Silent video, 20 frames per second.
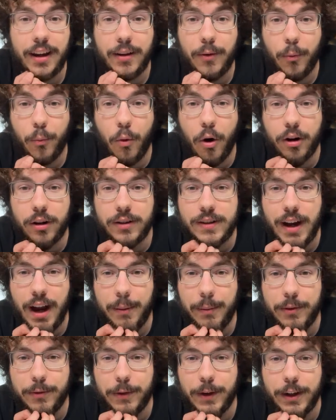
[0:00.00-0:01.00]
Water time
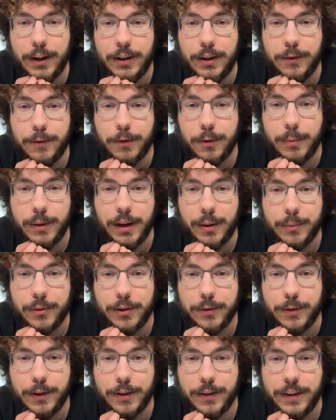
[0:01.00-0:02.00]
is very good for me. I'm
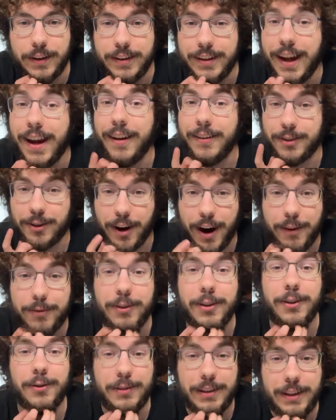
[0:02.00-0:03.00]
severely... Yeah,
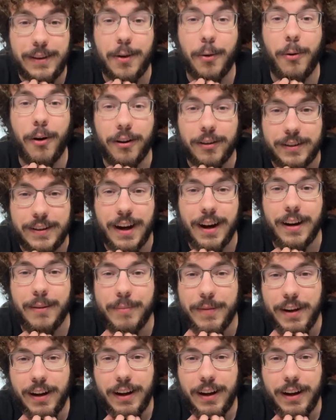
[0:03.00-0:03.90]
Crafter, you need the water time.